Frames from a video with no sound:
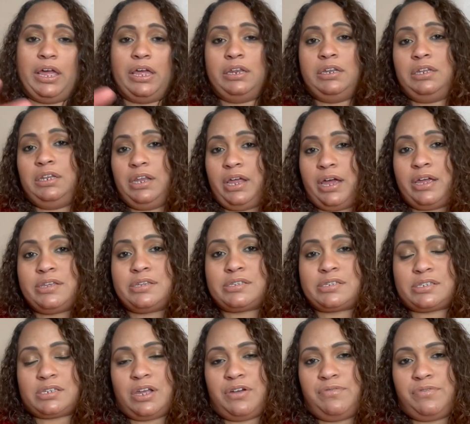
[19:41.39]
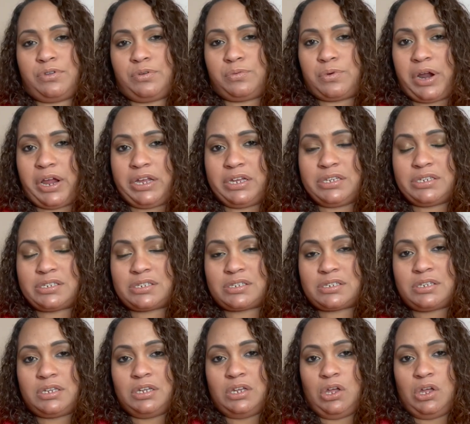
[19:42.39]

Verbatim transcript: and less of the rice